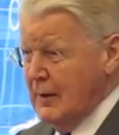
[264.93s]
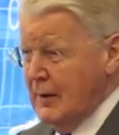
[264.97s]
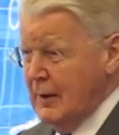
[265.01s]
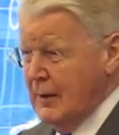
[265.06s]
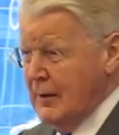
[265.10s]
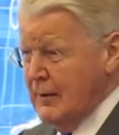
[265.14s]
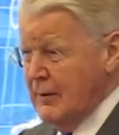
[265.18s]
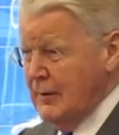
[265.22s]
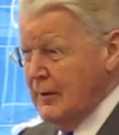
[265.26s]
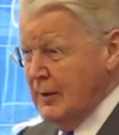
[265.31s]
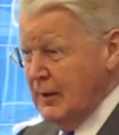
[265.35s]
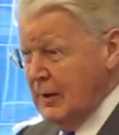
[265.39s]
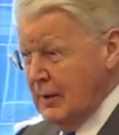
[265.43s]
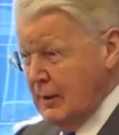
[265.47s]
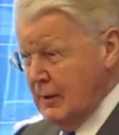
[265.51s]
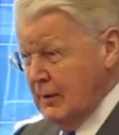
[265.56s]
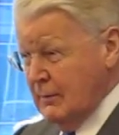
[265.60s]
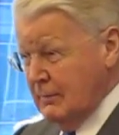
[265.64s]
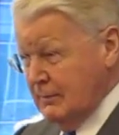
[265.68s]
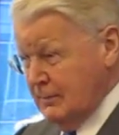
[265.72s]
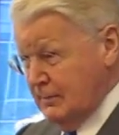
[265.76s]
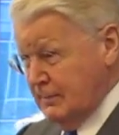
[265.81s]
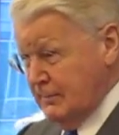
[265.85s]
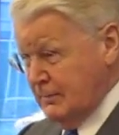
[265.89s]
in the
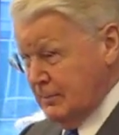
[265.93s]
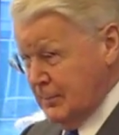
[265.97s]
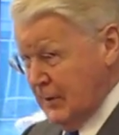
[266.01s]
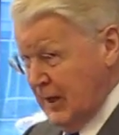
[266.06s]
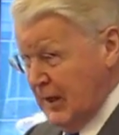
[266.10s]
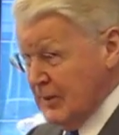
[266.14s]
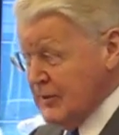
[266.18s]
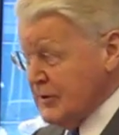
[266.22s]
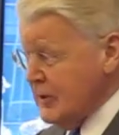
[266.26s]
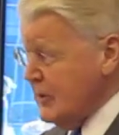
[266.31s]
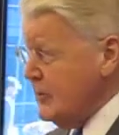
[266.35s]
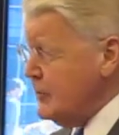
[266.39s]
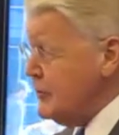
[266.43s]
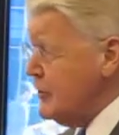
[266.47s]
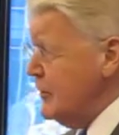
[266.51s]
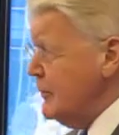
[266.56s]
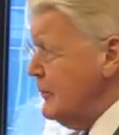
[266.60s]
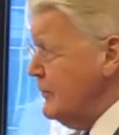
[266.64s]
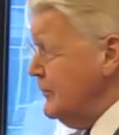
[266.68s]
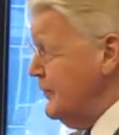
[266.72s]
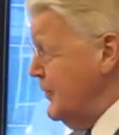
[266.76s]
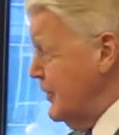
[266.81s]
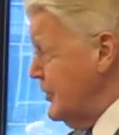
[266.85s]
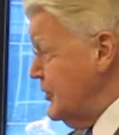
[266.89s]
presence
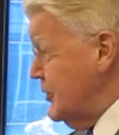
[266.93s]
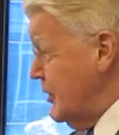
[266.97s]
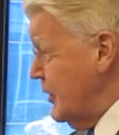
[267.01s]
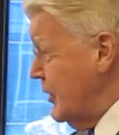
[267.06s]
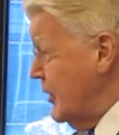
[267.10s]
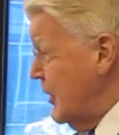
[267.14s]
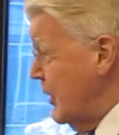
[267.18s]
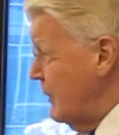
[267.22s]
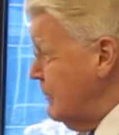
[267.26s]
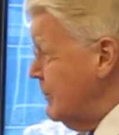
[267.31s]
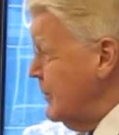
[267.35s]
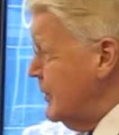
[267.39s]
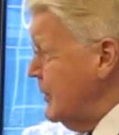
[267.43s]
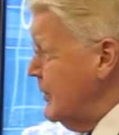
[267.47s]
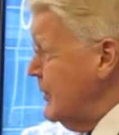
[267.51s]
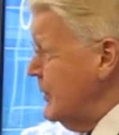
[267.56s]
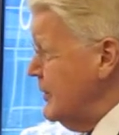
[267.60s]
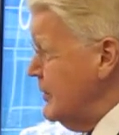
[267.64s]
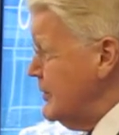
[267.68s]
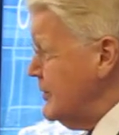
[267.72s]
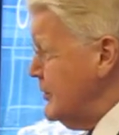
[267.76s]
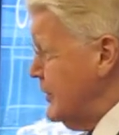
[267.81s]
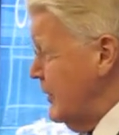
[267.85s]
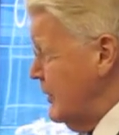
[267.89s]
of fishing
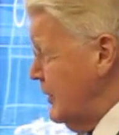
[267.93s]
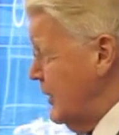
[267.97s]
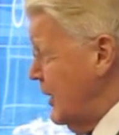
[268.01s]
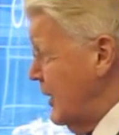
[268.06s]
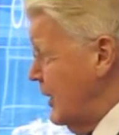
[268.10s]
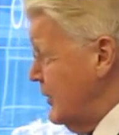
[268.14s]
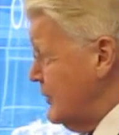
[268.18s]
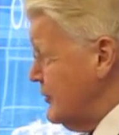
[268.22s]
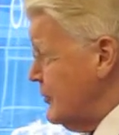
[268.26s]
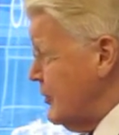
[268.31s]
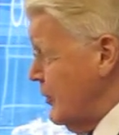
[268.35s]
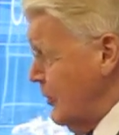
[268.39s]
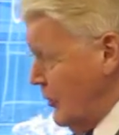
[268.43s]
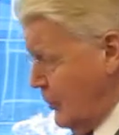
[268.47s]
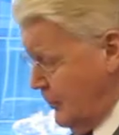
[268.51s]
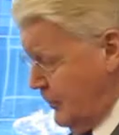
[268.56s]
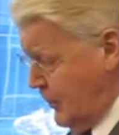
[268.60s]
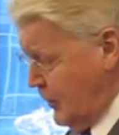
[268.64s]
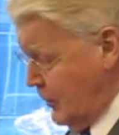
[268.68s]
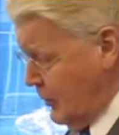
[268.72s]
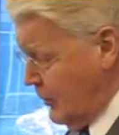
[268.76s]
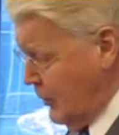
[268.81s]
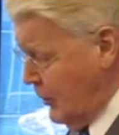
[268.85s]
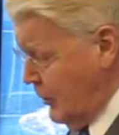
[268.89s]
companies and large
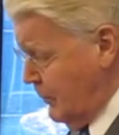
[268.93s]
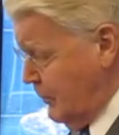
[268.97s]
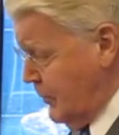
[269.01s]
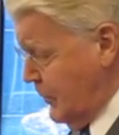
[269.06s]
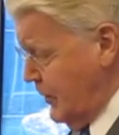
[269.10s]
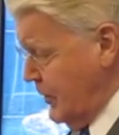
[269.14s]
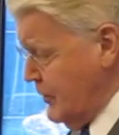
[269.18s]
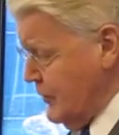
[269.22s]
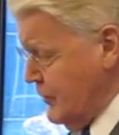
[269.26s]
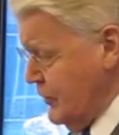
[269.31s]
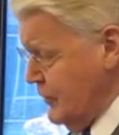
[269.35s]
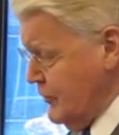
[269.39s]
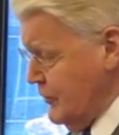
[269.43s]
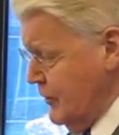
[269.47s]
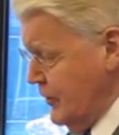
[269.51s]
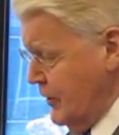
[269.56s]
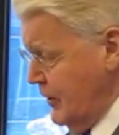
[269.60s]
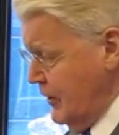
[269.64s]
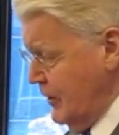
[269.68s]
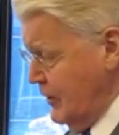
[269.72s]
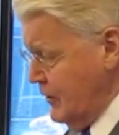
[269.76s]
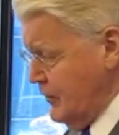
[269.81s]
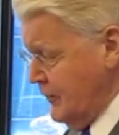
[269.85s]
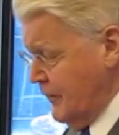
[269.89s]
global corporations
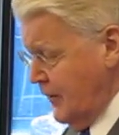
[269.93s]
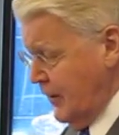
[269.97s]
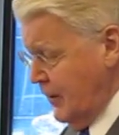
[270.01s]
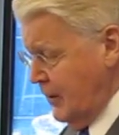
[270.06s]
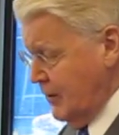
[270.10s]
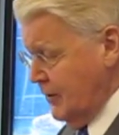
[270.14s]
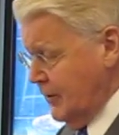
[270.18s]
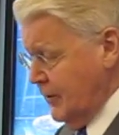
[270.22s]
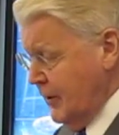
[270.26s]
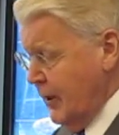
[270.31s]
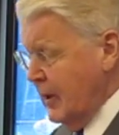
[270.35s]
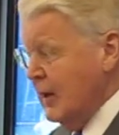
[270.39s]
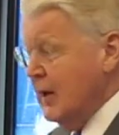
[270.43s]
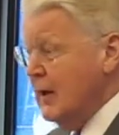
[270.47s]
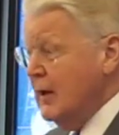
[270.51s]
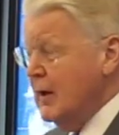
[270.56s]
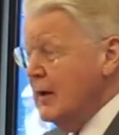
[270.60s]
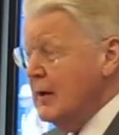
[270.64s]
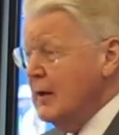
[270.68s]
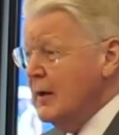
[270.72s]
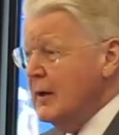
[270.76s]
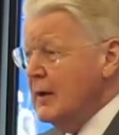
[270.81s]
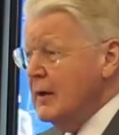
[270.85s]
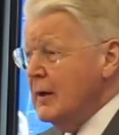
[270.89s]
in this field
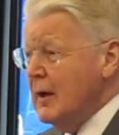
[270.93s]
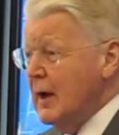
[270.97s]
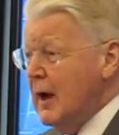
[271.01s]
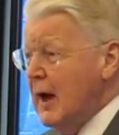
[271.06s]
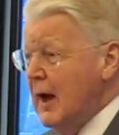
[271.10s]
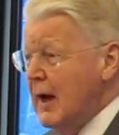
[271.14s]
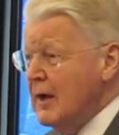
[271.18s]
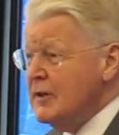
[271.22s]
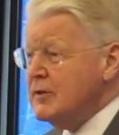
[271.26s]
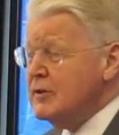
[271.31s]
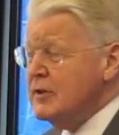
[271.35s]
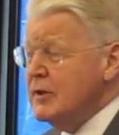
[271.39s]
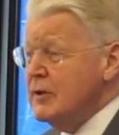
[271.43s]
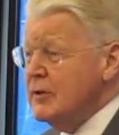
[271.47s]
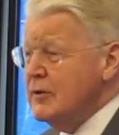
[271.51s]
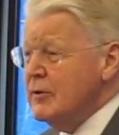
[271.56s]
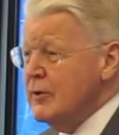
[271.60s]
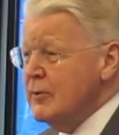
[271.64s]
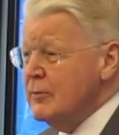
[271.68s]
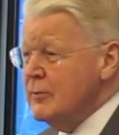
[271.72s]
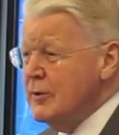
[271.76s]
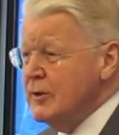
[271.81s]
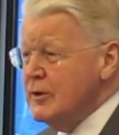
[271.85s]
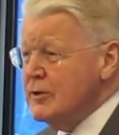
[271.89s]
has in
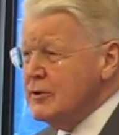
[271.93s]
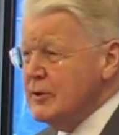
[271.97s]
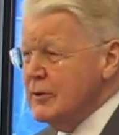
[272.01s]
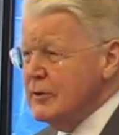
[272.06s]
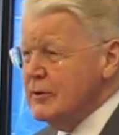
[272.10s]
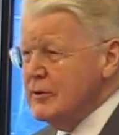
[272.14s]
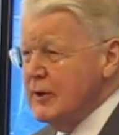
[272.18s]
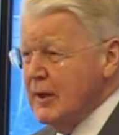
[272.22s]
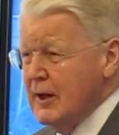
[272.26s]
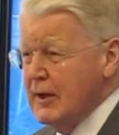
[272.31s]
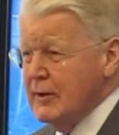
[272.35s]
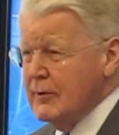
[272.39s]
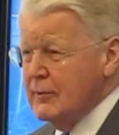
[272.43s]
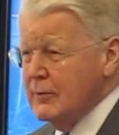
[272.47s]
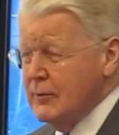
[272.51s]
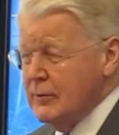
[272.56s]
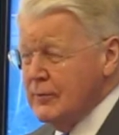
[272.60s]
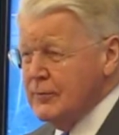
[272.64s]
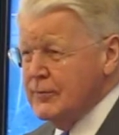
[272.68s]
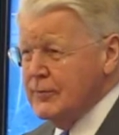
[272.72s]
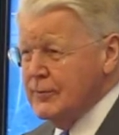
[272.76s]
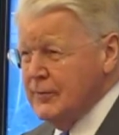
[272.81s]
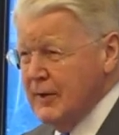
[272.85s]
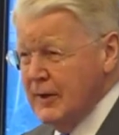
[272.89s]
the recent 10 or
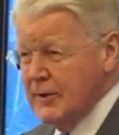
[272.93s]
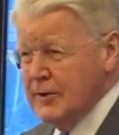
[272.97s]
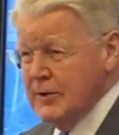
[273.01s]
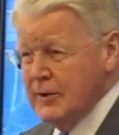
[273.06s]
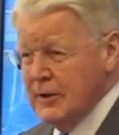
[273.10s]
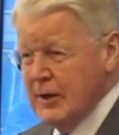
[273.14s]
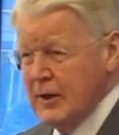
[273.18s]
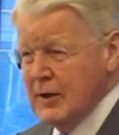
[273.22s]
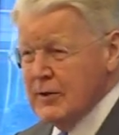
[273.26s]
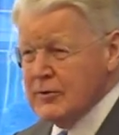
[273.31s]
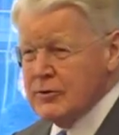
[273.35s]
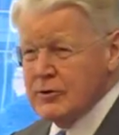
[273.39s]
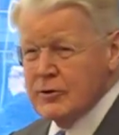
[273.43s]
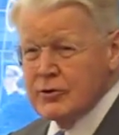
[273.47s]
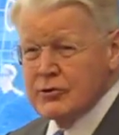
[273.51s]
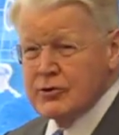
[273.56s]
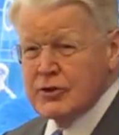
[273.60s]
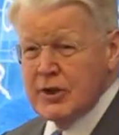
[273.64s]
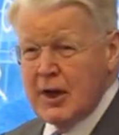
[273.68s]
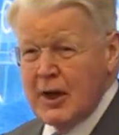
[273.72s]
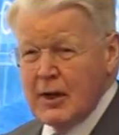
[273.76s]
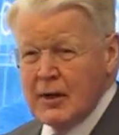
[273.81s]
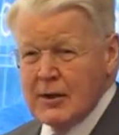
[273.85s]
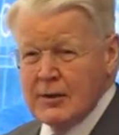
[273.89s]
20 years
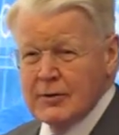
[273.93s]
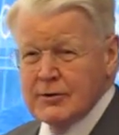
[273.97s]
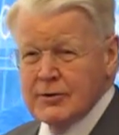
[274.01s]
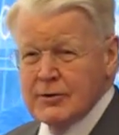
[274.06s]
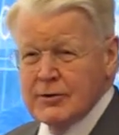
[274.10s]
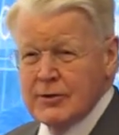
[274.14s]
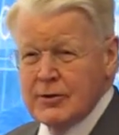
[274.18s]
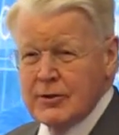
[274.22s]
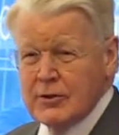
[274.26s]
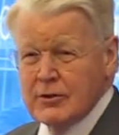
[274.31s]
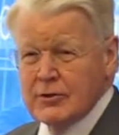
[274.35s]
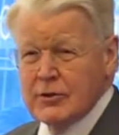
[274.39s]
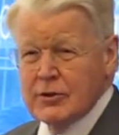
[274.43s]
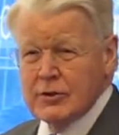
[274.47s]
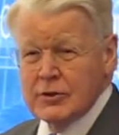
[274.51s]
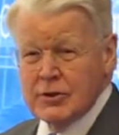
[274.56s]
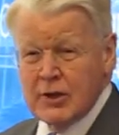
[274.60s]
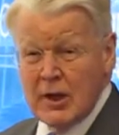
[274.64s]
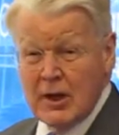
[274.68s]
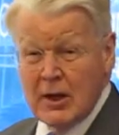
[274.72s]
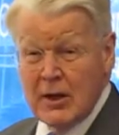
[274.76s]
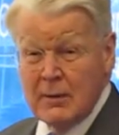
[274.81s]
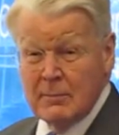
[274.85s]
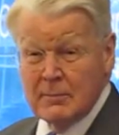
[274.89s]
challenged the
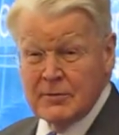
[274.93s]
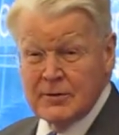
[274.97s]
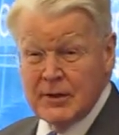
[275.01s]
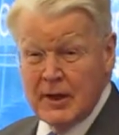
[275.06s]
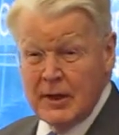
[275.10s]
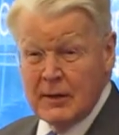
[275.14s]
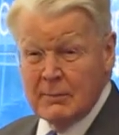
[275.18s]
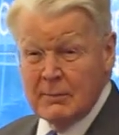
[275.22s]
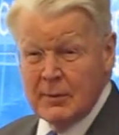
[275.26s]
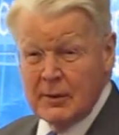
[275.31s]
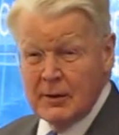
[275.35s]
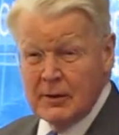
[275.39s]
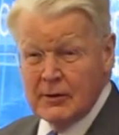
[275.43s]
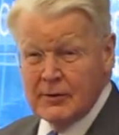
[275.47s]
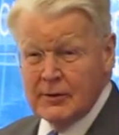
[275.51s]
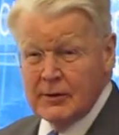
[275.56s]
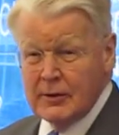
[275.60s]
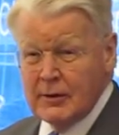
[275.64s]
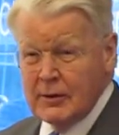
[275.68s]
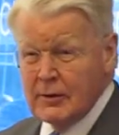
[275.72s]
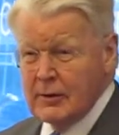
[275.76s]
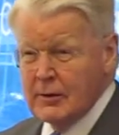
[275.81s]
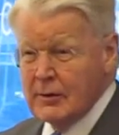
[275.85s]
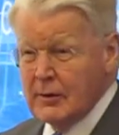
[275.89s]

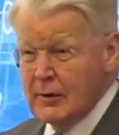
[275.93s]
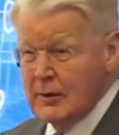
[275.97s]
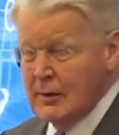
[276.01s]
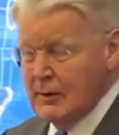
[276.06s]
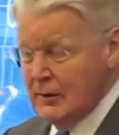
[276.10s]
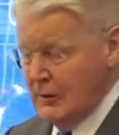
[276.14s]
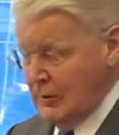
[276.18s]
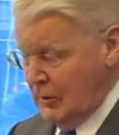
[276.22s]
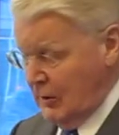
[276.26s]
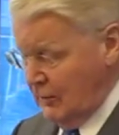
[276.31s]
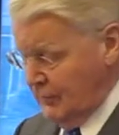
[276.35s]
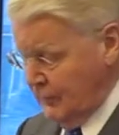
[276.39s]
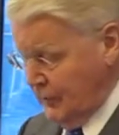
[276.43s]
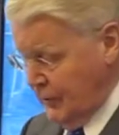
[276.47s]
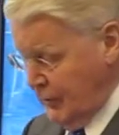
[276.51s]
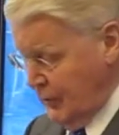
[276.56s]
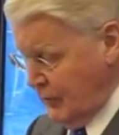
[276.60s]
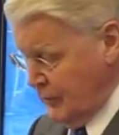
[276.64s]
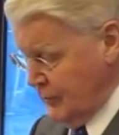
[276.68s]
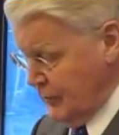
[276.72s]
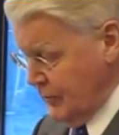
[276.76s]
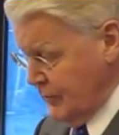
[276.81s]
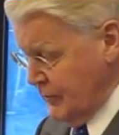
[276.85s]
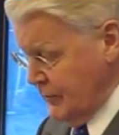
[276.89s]
sustainability of the
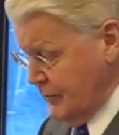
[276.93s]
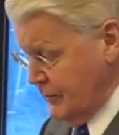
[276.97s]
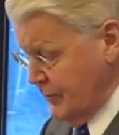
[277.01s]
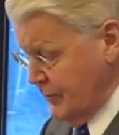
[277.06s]
ocean.